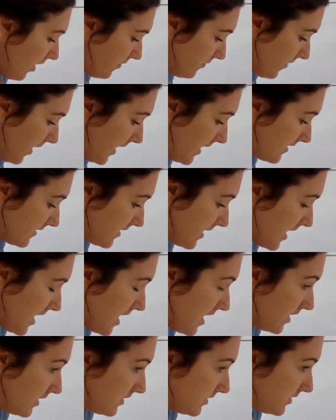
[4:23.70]
All right.
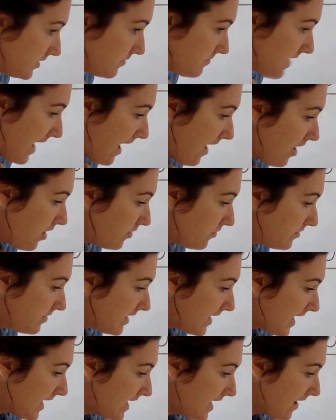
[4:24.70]
So now
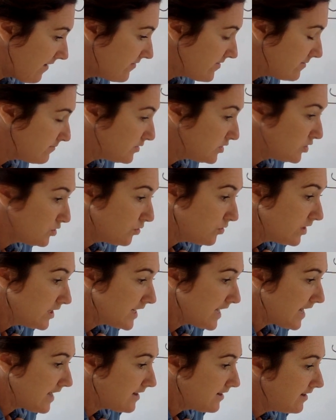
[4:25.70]
that I have them
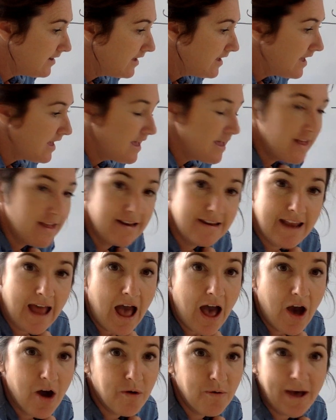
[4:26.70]
sorted,
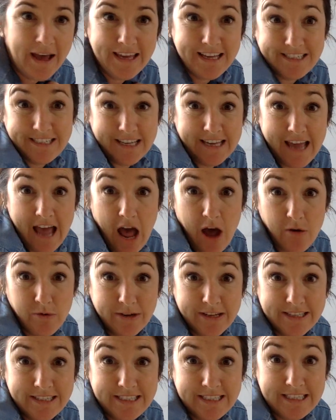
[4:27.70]
now I get to
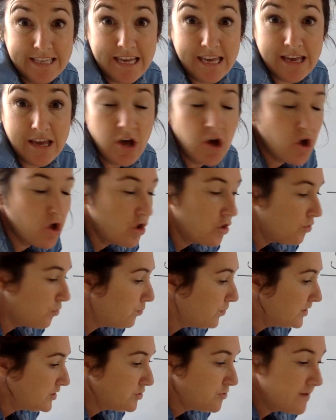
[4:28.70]
count and see
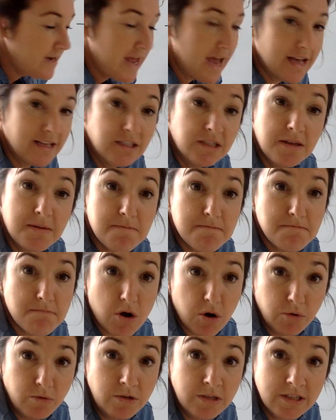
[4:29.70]
which one has the
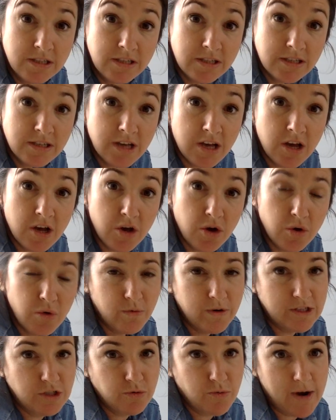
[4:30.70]
most,
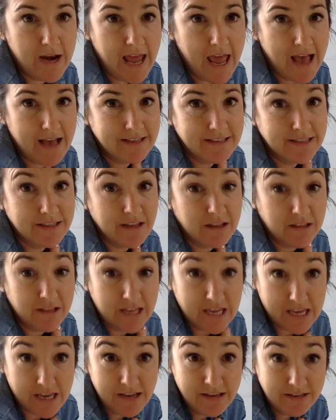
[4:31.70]
which one has the
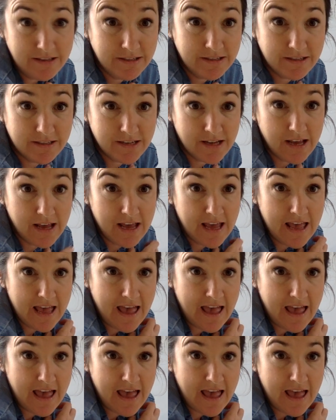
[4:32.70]
least.